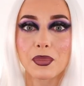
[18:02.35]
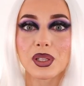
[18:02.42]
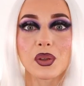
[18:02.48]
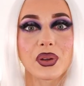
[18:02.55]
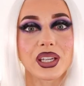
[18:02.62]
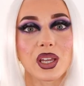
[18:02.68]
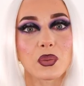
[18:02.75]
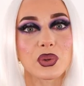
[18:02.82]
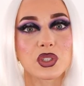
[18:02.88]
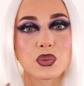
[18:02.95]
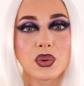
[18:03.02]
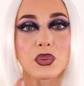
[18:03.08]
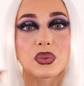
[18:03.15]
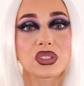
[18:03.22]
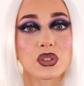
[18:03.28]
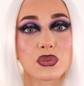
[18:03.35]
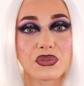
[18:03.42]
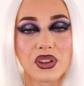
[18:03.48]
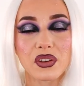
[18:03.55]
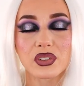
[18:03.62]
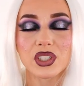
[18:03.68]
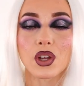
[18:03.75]
below again which one was your
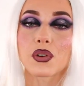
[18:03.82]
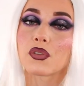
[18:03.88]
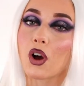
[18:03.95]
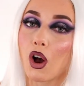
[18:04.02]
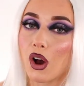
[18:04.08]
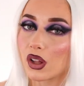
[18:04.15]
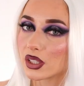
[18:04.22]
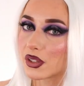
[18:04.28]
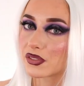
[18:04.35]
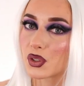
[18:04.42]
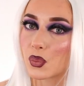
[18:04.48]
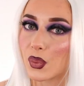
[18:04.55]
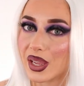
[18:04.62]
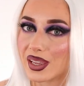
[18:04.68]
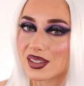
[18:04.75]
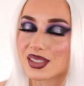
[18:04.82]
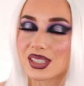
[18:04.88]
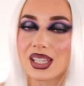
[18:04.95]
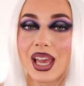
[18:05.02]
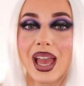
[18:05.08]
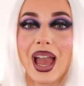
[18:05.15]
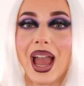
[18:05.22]
favorite of all of the wigs.